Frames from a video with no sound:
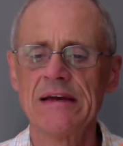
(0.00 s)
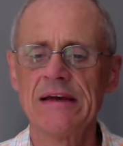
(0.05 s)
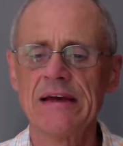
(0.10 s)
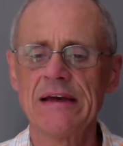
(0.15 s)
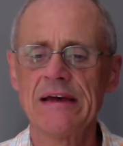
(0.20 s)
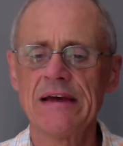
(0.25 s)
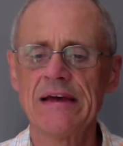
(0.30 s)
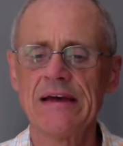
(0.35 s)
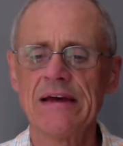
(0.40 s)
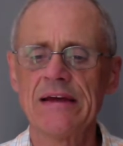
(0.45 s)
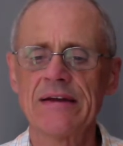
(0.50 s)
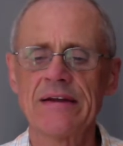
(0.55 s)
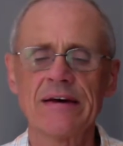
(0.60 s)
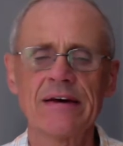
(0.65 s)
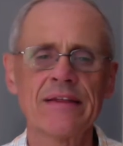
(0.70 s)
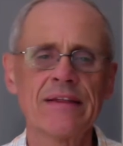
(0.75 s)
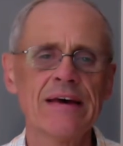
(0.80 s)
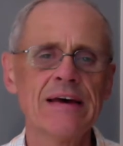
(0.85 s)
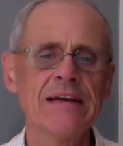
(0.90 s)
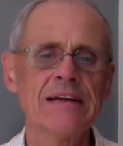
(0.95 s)
And
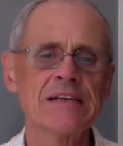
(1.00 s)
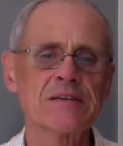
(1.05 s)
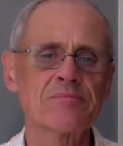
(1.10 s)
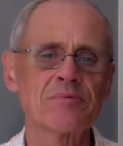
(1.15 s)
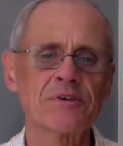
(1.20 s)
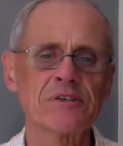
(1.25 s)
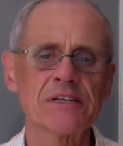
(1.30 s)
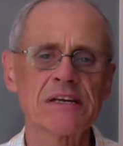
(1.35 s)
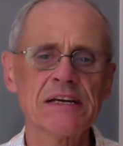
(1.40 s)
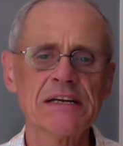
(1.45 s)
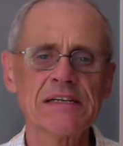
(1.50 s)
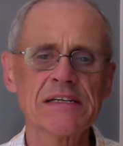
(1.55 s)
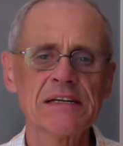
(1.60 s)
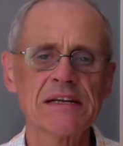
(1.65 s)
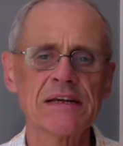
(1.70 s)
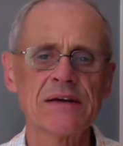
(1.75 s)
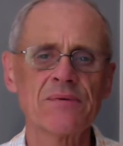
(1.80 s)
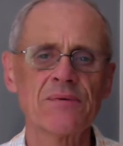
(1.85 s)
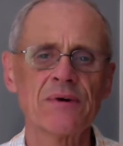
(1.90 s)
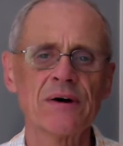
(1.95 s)
that is
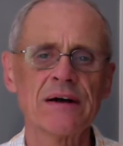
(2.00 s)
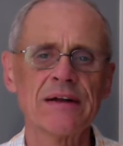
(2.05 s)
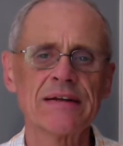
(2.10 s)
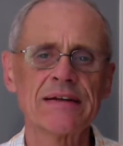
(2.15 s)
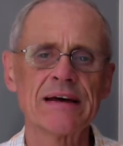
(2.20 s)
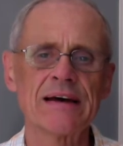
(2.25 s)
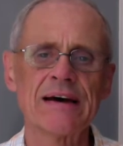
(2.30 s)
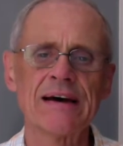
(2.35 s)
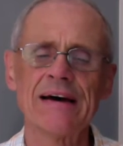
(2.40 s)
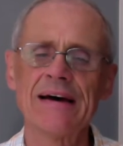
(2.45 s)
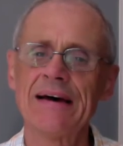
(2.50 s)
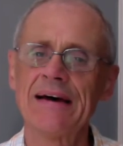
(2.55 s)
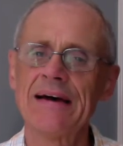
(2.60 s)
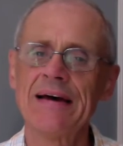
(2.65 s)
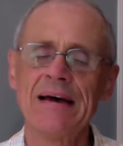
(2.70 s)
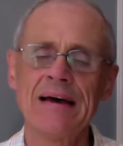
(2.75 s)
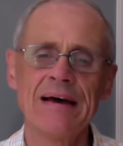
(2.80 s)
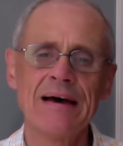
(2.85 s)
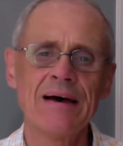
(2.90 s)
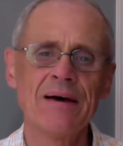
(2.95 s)
precisely what
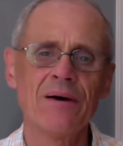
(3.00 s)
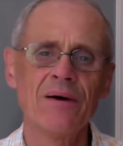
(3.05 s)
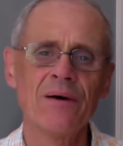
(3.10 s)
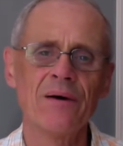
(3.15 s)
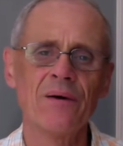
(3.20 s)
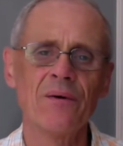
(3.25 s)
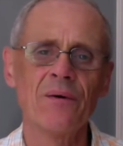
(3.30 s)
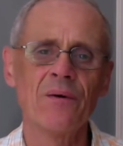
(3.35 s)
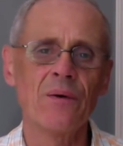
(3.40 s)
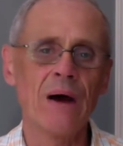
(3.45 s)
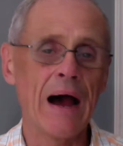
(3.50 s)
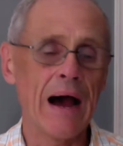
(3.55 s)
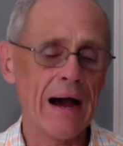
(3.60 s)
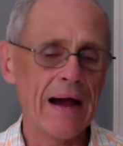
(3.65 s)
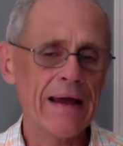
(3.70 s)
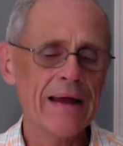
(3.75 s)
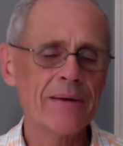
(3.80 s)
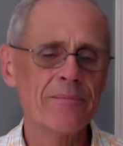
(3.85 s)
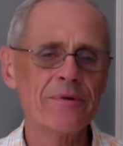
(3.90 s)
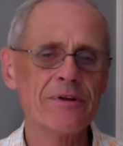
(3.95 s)

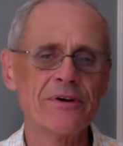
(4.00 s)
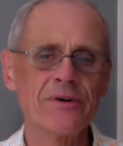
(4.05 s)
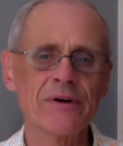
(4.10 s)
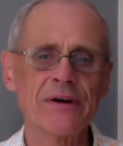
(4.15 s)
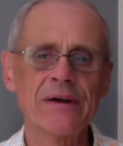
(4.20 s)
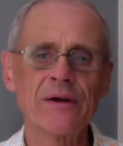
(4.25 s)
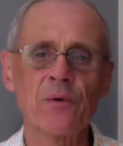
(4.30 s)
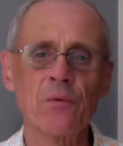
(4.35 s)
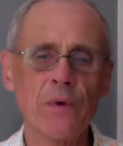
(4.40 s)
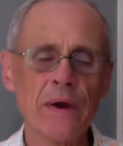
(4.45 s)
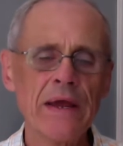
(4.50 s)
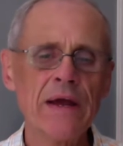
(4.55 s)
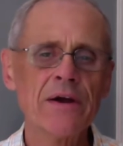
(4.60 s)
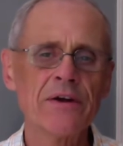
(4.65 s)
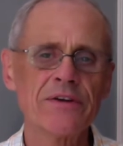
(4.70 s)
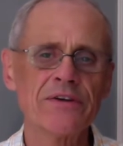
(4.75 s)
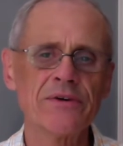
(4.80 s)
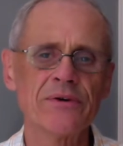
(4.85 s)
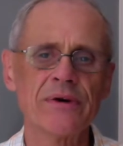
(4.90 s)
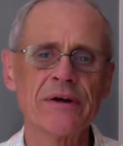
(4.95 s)
I am doing, we are
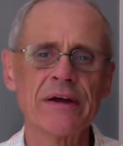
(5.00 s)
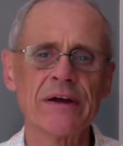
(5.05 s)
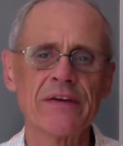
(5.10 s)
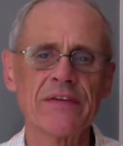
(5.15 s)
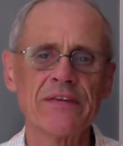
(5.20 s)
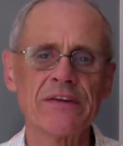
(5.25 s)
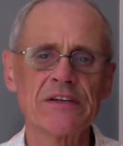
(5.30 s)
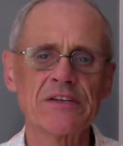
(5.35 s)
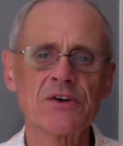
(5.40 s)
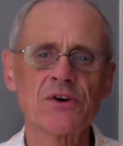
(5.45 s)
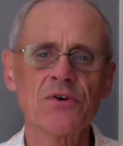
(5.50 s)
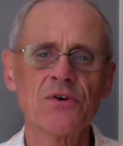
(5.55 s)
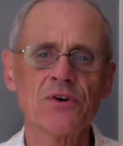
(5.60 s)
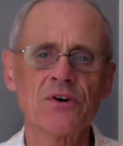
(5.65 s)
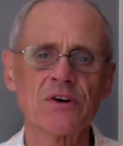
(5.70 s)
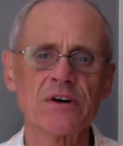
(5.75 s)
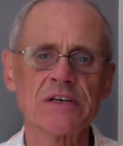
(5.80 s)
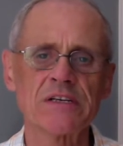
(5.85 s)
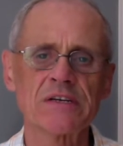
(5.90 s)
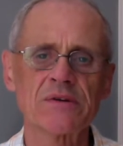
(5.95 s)
doing in this
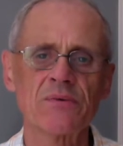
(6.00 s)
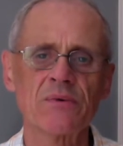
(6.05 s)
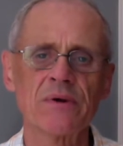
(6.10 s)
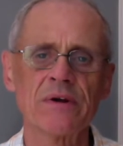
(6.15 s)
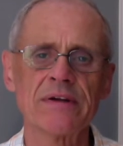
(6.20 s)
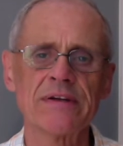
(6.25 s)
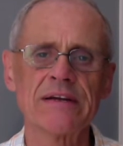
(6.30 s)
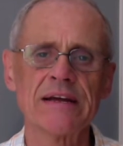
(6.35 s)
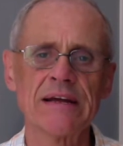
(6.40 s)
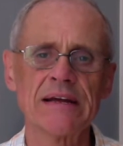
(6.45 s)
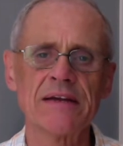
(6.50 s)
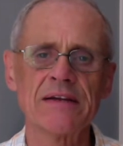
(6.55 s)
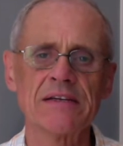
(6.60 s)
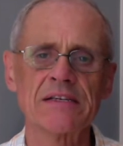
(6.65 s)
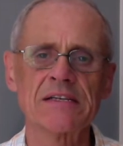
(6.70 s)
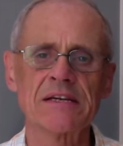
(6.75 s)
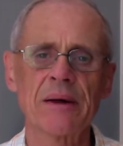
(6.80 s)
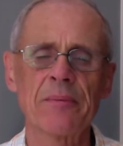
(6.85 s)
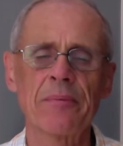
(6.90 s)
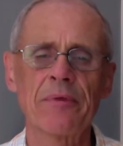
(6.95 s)
course. We're taking
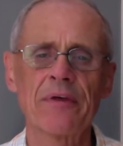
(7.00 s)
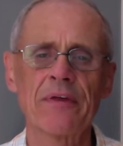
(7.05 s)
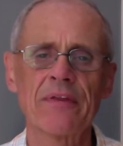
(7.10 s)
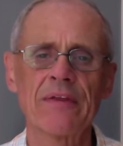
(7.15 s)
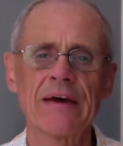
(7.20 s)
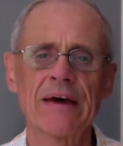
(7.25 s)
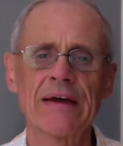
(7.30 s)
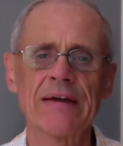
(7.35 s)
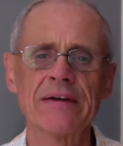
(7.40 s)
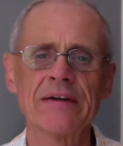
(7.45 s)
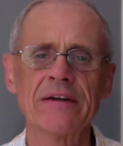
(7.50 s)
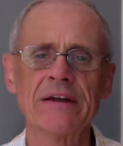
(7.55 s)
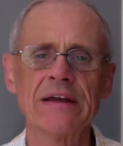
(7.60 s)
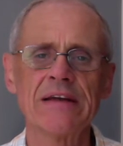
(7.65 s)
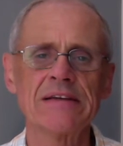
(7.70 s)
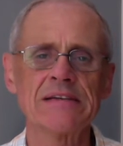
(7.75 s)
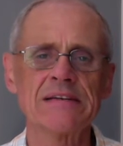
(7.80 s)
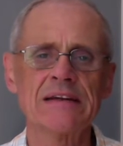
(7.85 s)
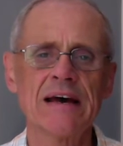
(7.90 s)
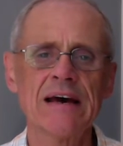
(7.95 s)
something that
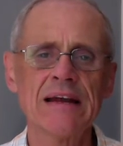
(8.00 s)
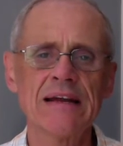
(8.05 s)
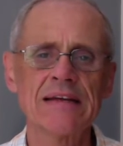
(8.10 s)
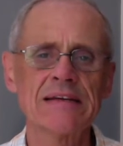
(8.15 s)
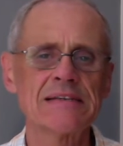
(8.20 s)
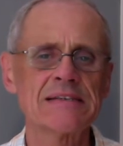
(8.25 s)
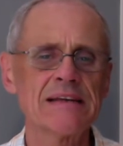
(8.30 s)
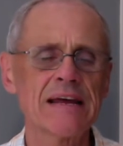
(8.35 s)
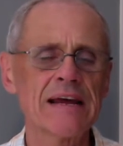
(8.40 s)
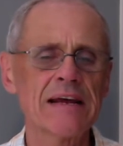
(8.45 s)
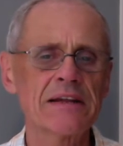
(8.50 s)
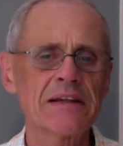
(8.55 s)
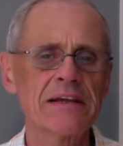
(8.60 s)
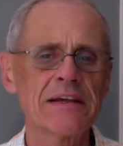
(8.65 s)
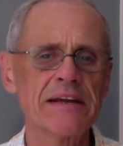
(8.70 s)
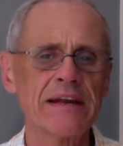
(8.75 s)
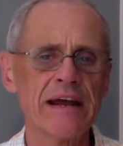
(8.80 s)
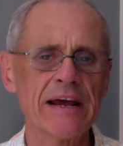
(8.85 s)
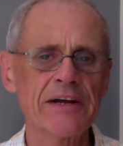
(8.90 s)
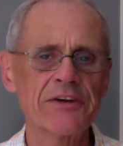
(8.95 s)
is not exactly
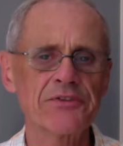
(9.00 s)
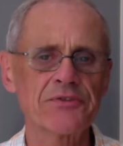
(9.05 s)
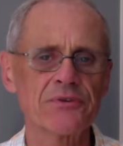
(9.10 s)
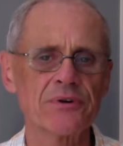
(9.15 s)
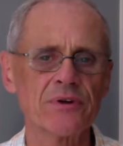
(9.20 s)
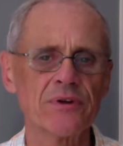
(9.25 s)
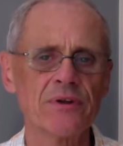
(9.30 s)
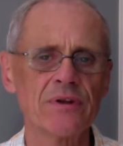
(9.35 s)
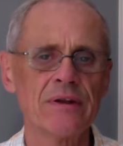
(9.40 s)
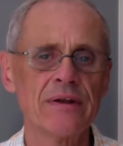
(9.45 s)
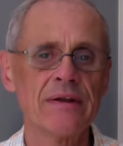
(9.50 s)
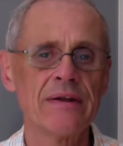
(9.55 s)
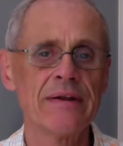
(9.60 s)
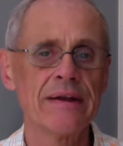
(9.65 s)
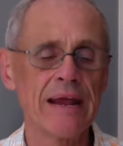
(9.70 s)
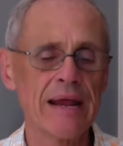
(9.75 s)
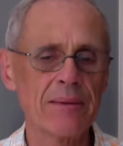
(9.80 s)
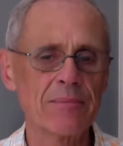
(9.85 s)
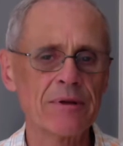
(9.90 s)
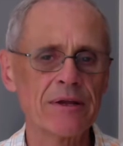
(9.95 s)
natural,
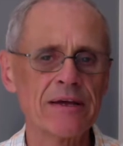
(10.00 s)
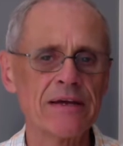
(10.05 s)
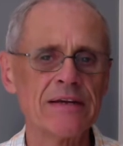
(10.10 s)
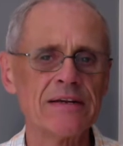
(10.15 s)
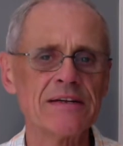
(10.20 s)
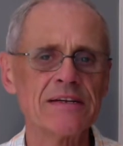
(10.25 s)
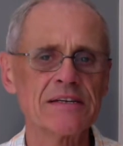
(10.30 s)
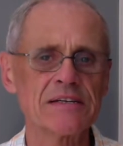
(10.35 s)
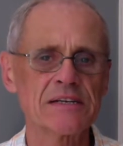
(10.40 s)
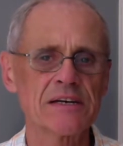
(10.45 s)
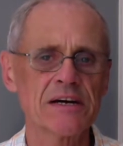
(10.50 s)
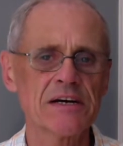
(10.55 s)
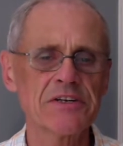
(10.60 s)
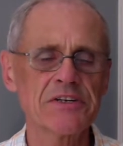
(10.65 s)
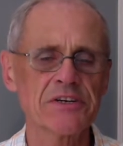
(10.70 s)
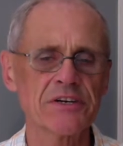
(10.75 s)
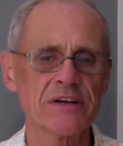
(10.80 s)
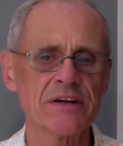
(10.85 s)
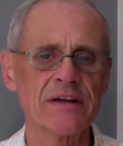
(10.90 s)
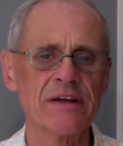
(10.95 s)
namely
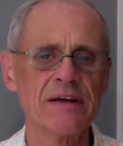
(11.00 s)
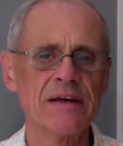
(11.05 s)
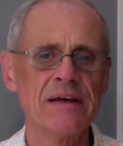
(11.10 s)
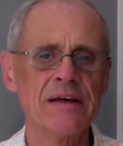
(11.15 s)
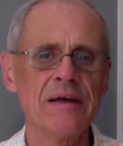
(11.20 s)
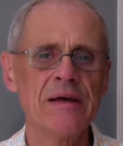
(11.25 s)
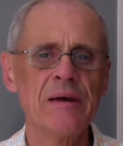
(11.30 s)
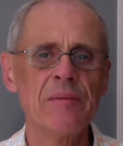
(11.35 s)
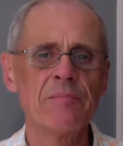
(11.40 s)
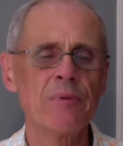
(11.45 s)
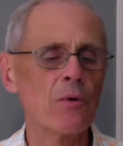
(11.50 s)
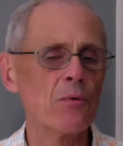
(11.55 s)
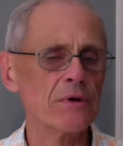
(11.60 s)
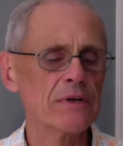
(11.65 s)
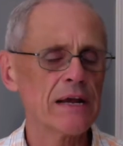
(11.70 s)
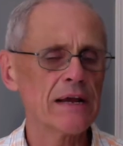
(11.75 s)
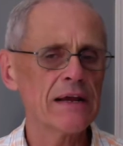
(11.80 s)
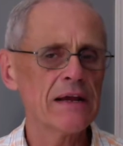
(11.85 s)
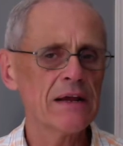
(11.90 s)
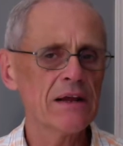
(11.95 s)
discussion, but we're
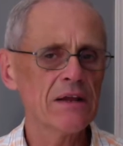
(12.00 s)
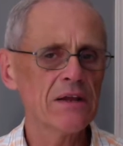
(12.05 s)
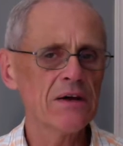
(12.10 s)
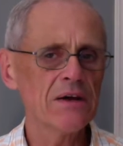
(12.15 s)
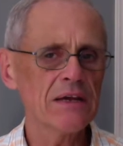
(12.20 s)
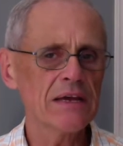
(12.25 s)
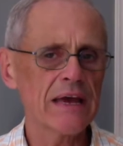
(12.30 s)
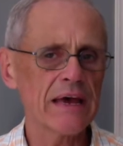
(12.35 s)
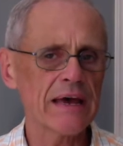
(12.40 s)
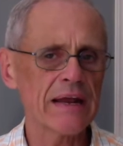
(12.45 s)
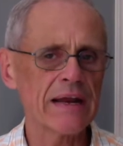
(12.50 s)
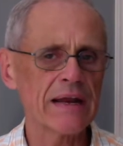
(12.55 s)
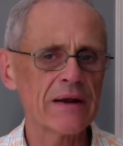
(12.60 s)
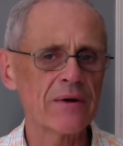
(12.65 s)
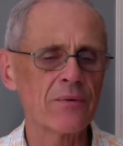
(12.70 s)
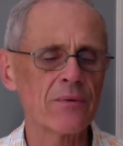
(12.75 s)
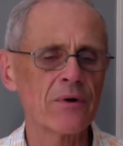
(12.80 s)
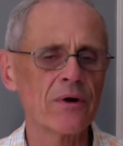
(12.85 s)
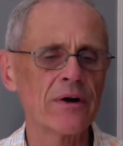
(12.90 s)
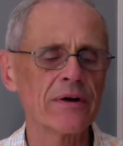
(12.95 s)
taking a look at it,
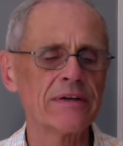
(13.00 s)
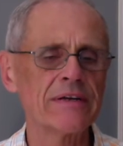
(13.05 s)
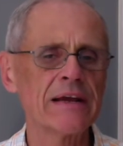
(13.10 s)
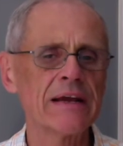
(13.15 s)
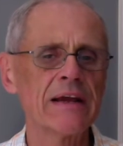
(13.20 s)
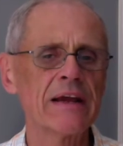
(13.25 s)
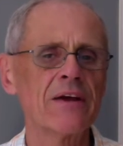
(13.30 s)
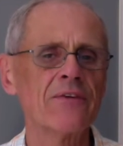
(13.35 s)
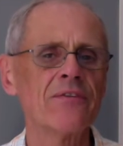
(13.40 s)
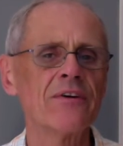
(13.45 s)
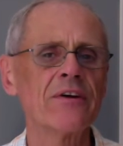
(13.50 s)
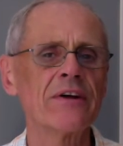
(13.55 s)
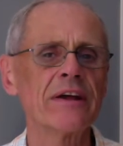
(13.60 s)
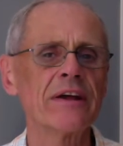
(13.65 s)
and we're taking a very